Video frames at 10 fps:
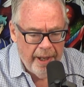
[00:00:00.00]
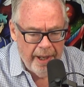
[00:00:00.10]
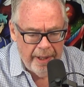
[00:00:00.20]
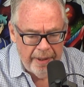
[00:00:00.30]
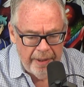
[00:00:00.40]

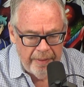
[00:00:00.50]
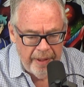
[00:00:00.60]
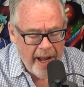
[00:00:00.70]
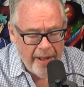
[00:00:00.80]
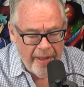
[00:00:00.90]
And
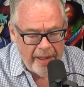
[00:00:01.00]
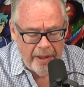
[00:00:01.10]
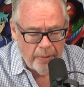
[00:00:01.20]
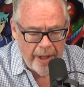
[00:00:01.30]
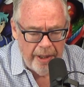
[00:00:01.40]
yeah, that
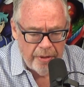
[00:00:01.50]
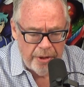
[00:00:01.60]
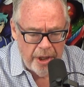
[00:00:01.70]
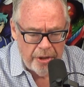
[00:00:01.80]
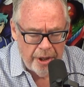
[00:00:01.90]
little radio
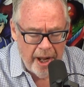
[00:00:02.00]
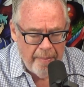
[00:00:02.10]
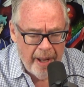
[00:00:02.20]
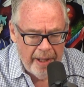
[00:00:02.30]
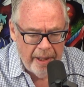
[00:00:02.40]
station I'm at,